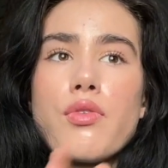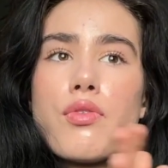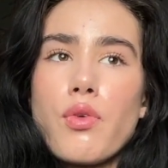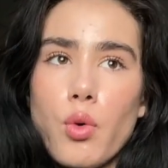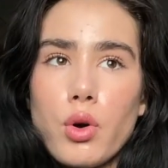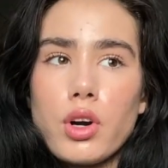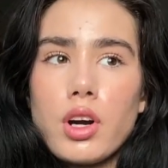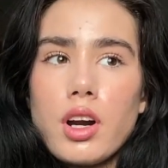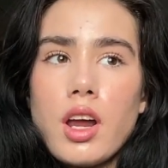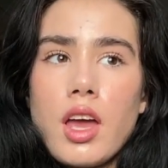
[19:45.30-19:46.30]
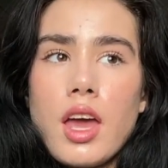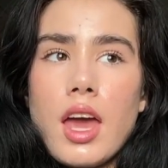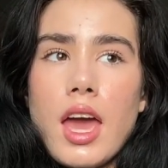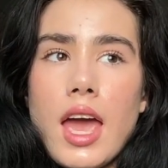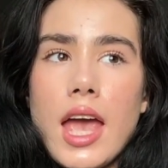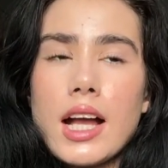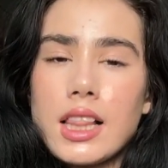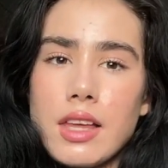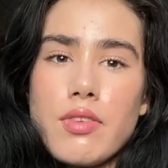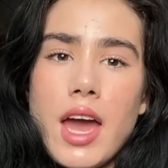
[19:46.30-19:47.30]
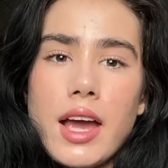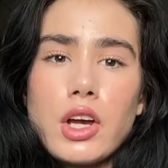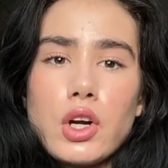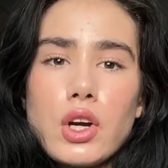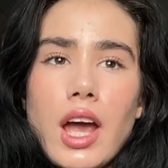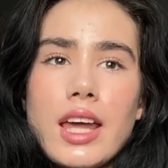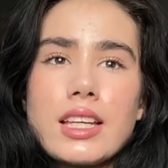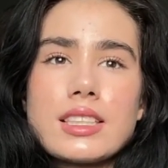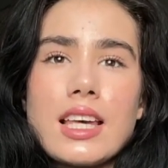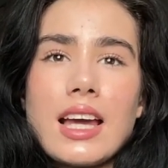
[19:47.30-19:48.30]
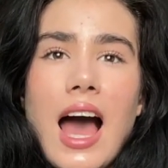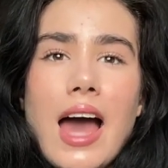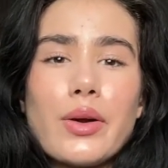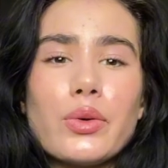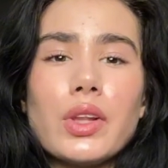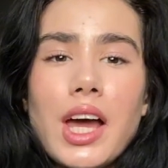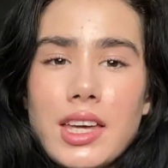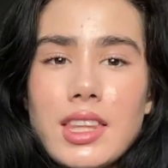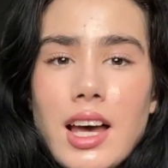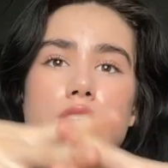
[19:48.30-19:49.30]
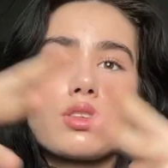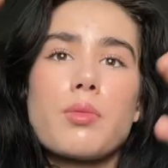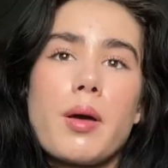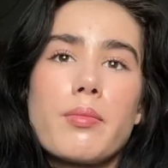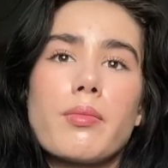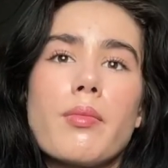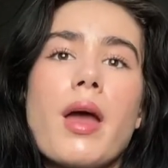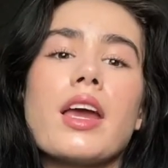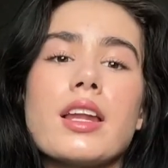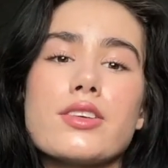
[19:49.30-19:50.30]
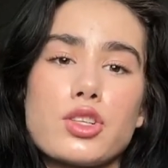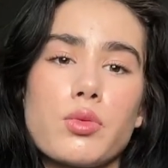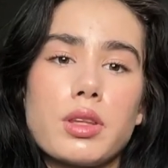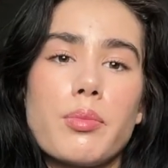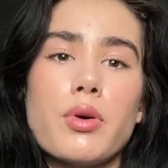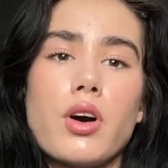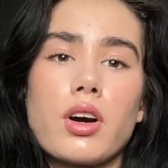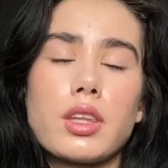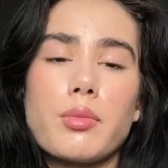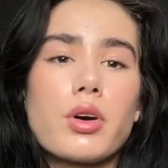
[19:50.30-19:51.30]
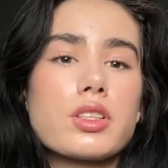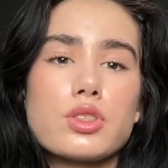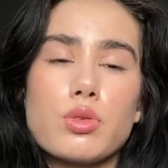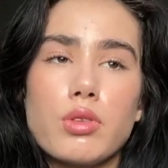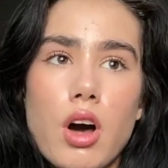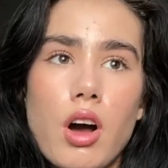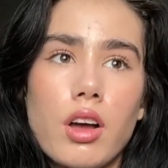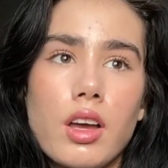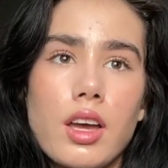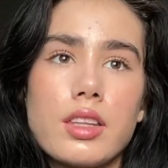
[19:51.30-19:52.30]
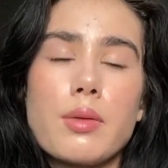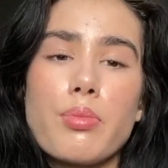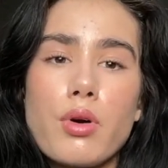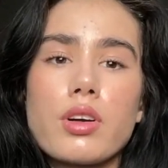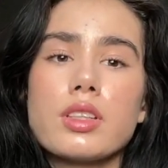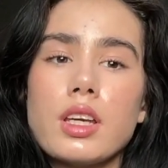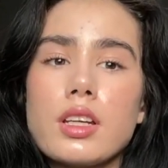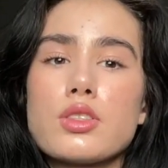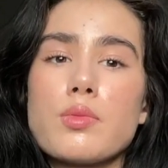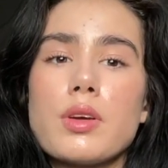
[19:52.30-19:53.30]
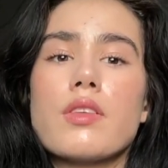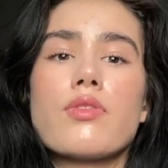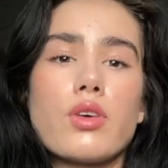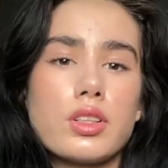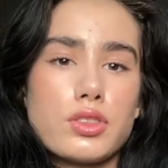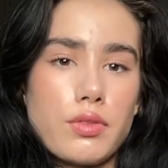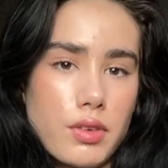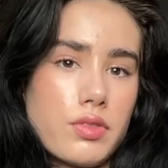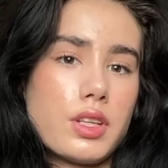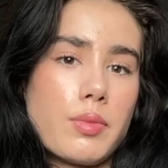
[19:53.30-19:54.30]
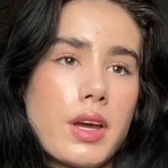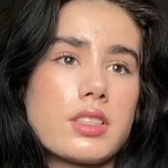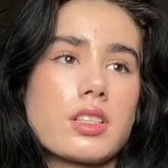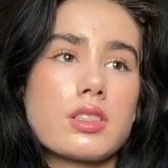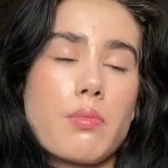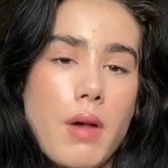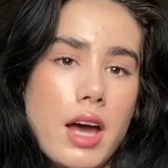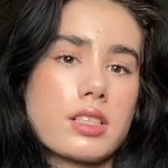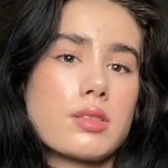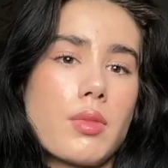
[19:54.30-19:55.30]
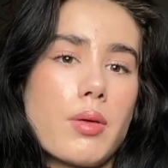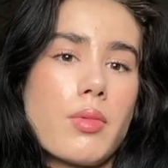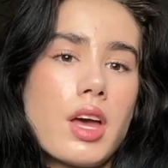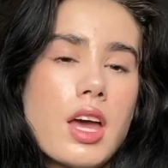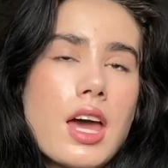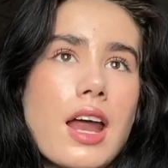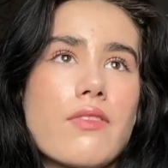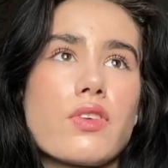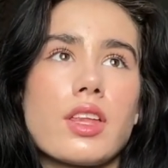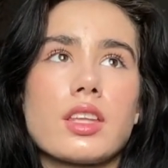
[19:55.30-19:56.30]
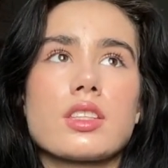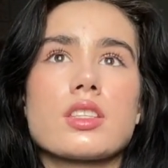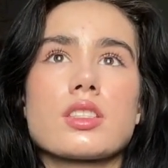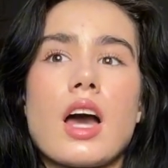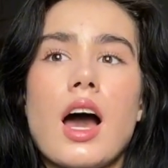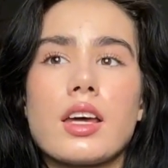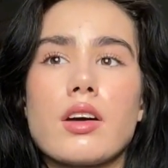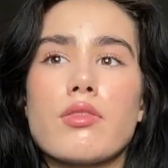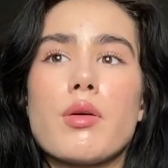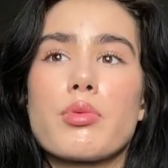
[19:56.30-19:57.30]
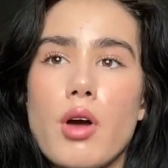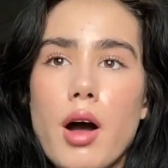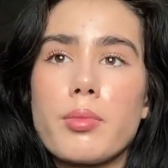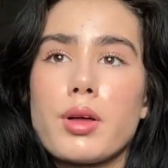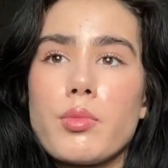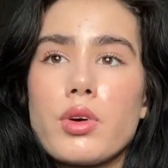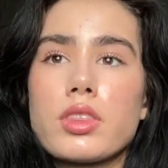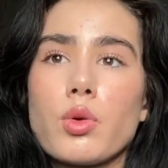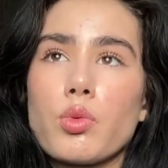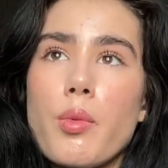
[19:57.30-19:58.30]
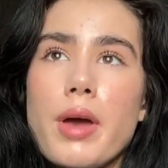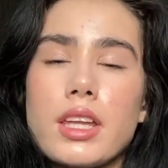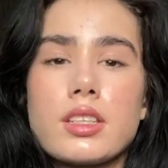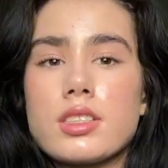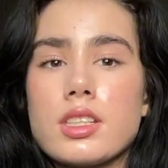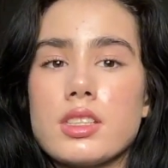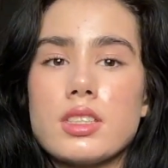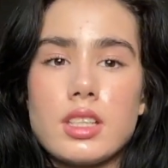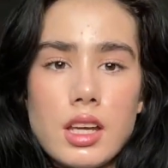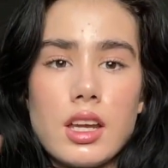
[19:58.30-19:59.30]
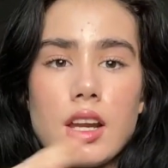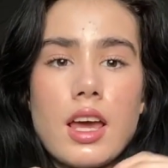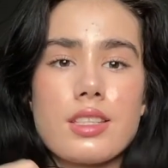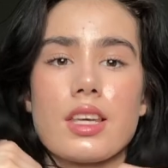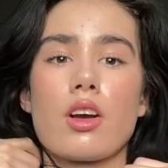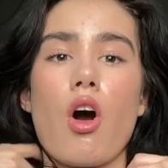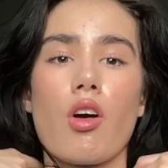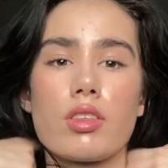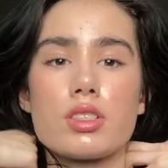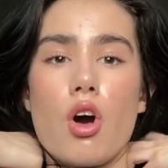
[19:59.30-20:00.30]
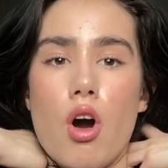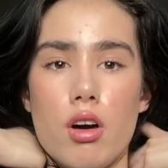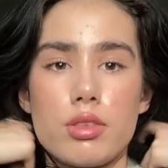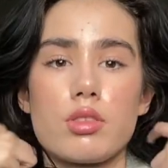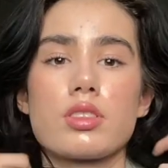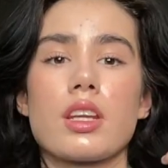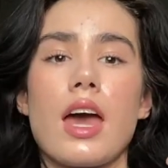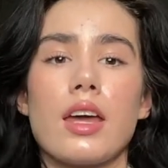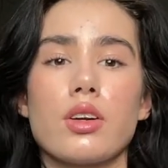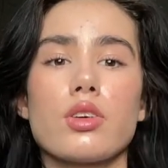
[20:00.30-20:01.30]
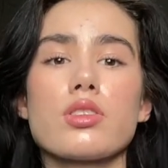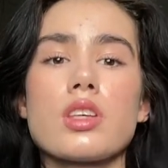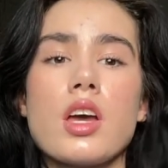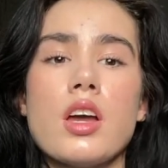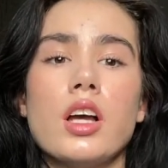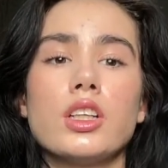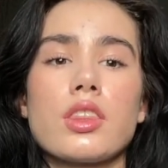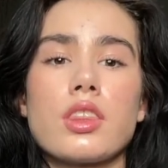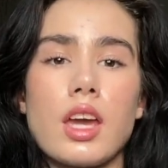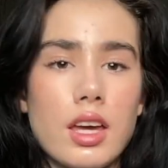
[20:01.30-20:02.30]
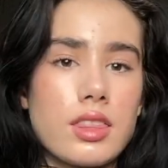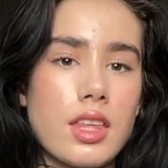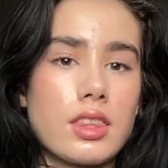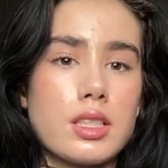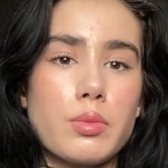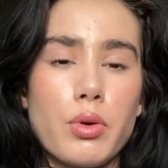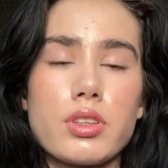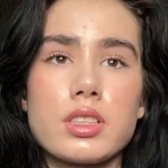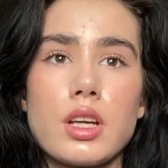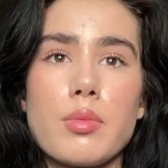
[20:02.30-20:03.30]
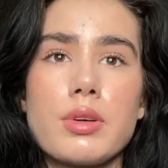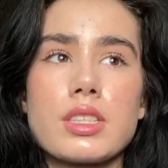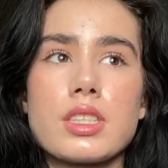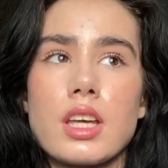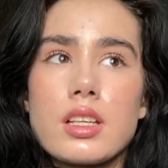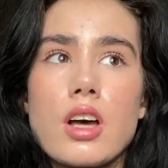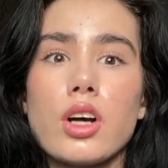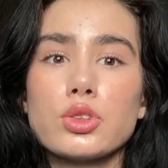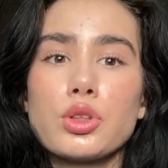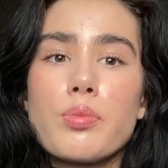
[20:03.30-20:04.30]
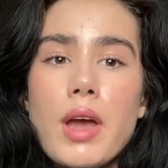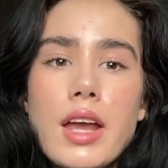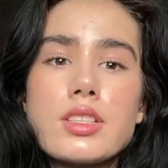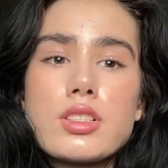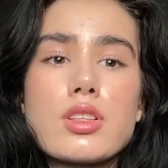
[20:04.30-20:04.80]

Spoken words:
for a cliffhanger, and it's like I don't like that. Also, my main issue with the book is too long. The book needed to be 450 pages maximum. And I feel like this is kind of a problem with the romantasy scene, is like all these authors and editors think that these books need to be 600 pages